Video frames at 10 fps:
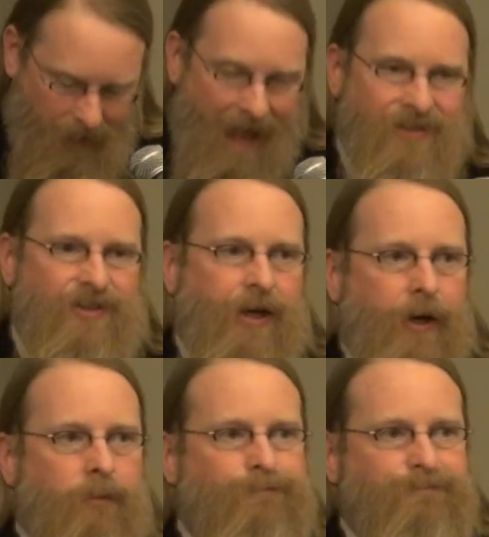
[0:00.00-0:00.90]
last
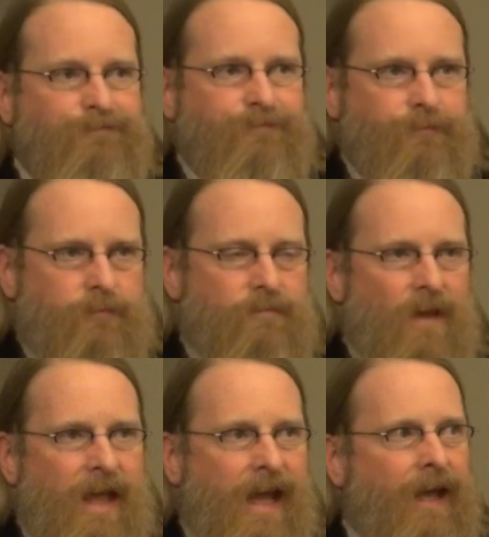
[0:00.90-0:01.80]
year,
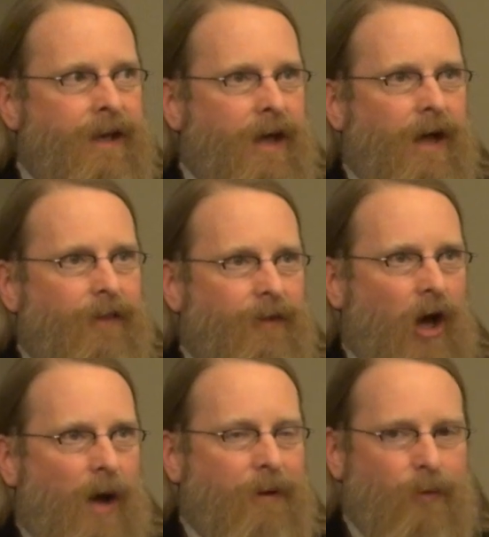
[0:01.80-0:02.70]
and the
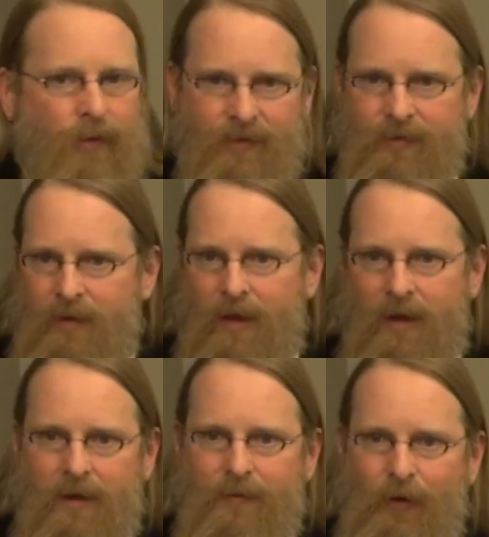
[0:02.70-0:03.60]
topic was
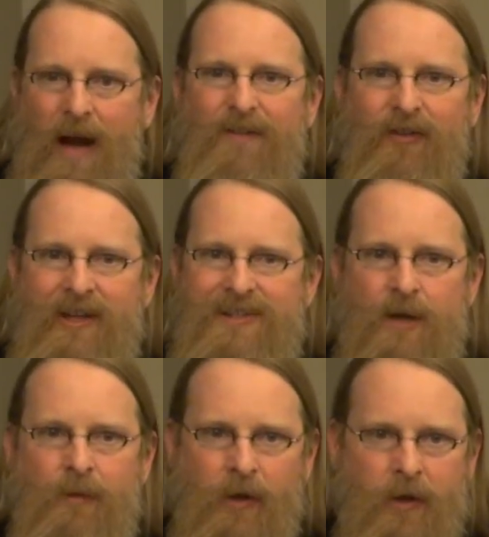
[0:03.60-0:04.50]
frightfully
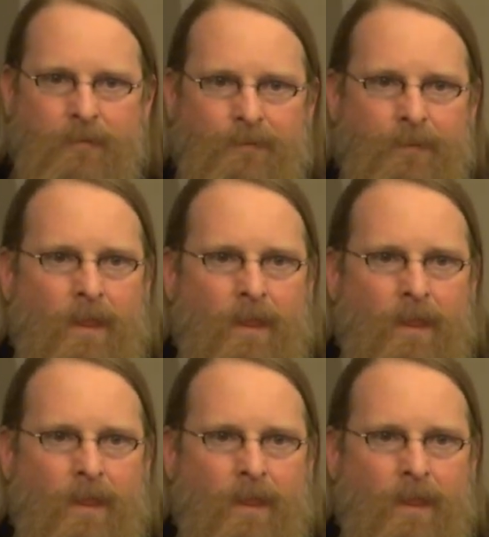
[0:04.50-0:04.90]
similar